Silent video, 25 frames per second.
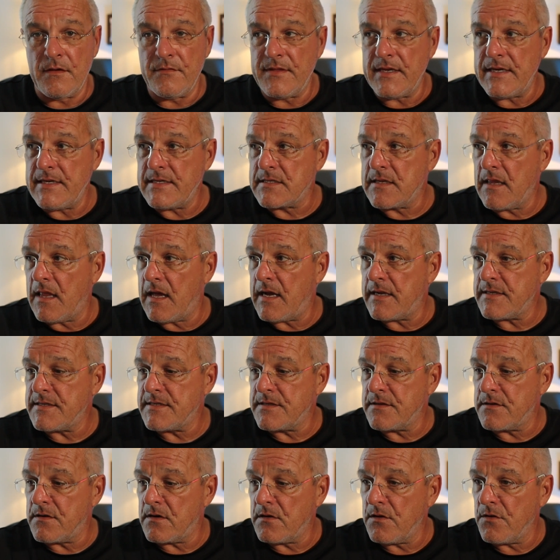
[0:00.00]
these
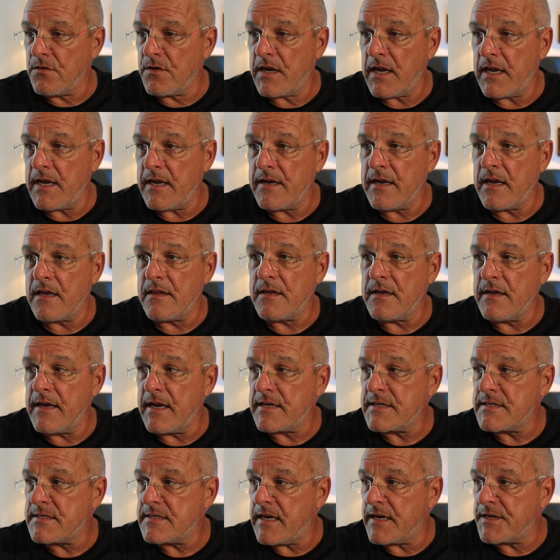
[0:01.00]
lots that are located. Now, the
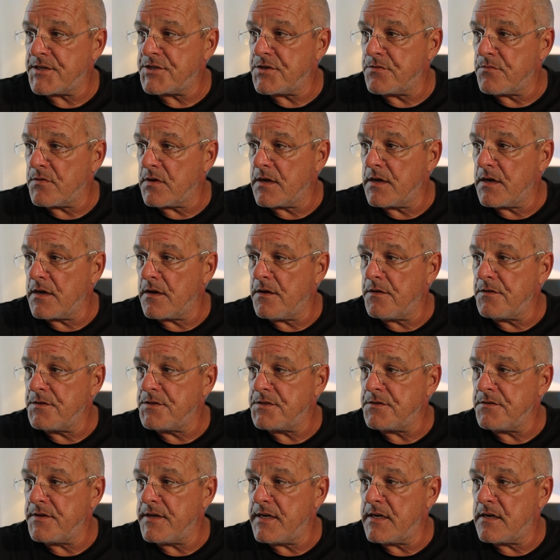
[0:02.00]
next section we're going to go
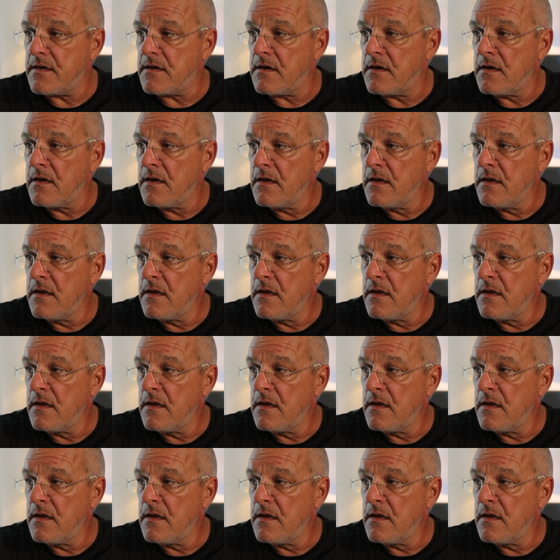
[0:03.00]
to here